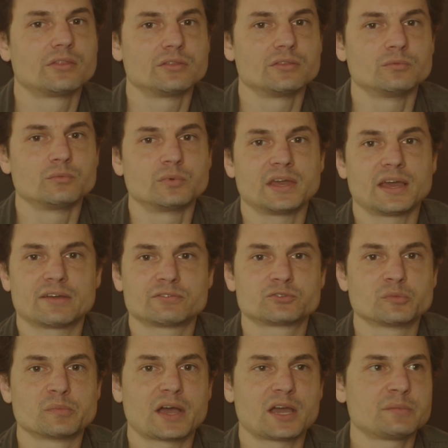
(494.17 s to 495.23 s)
th we have
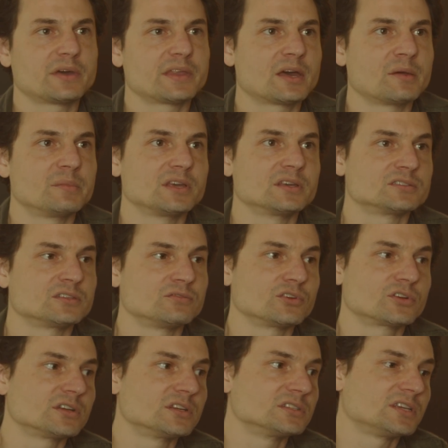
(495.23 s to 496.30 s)
to abide by that, because if
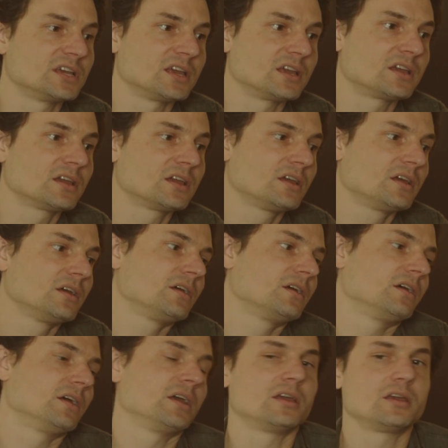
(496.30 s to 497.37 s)
you're gonna take
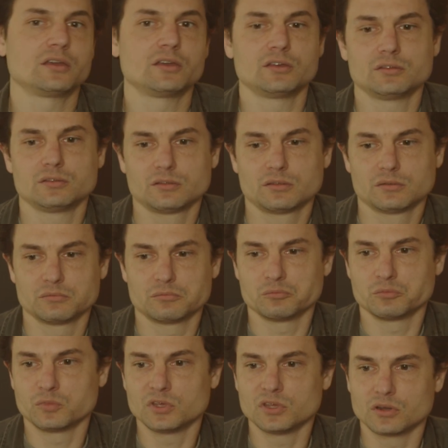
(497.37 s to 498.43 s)
a
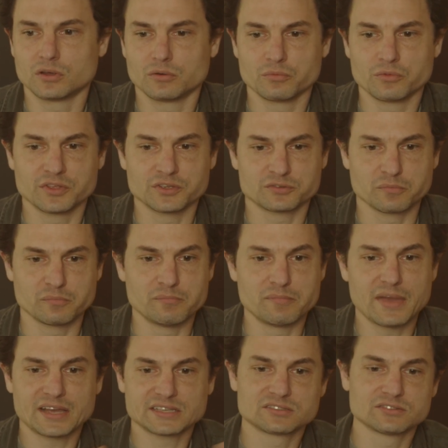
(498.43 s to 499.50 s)
you know, this
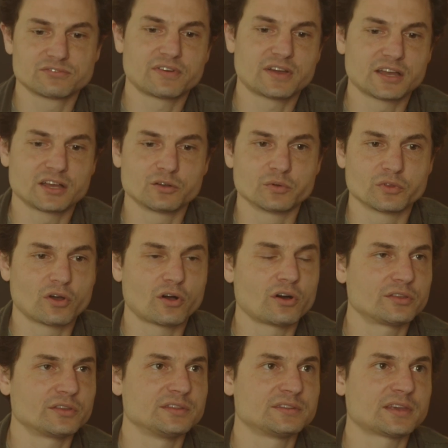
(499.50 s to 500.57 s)
massive file with
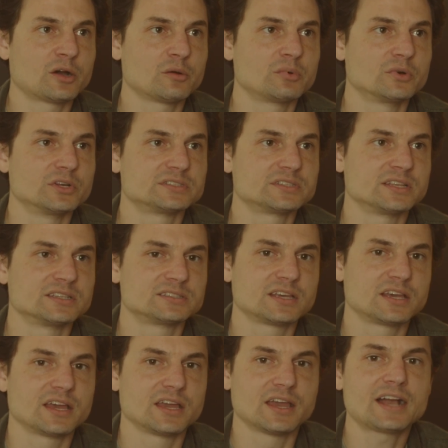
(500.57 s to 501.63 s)
all these outputs and
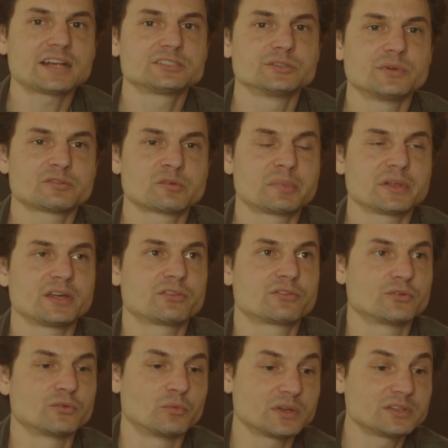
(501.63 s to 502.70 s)
say, actually we have to play it
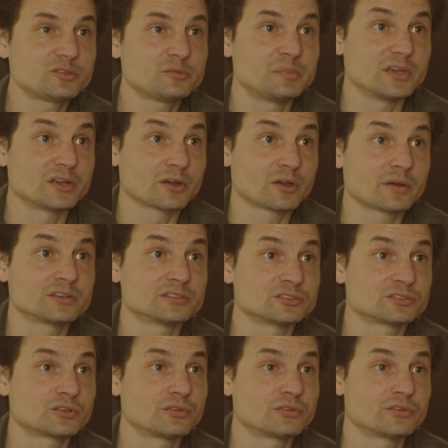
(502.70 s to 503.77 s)
through one speaker because
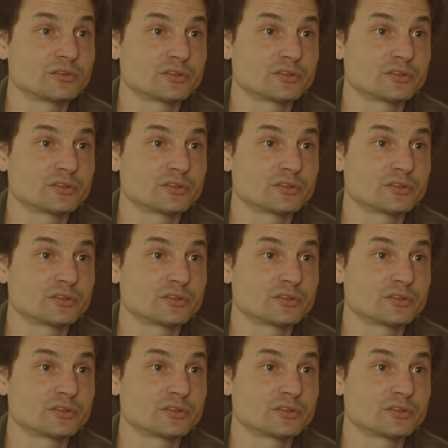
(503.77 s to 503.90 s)
it's going through